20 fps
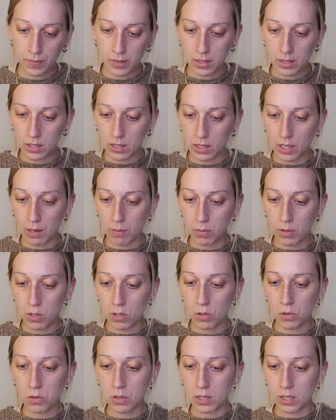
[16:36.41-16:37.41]
skip
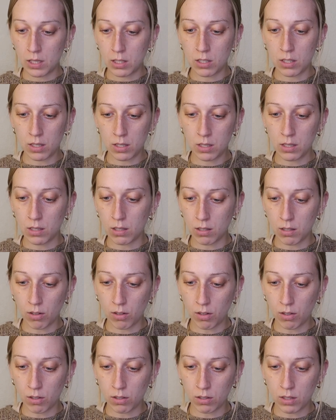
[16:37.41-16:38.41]
2 stitches into the
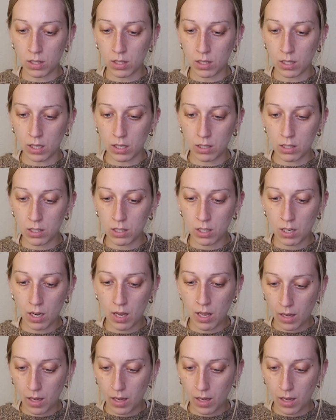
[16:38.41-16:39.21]
3rd stitch.